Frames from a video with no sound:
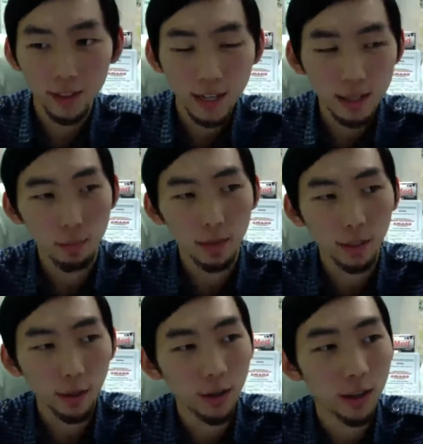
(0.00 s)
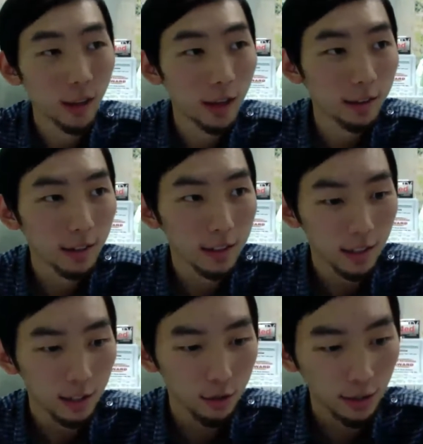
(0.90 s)
taste pretty good and they're easy
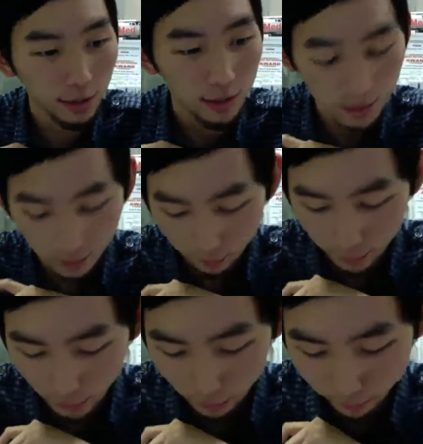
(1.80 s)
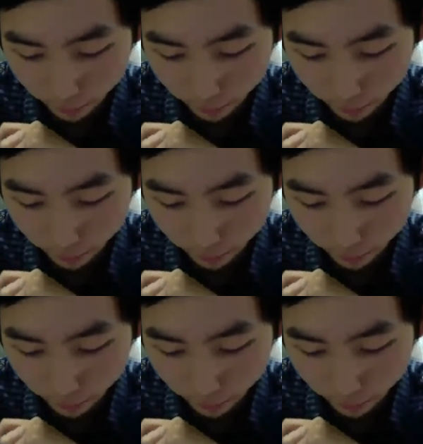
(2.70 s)
to drink and stuff. So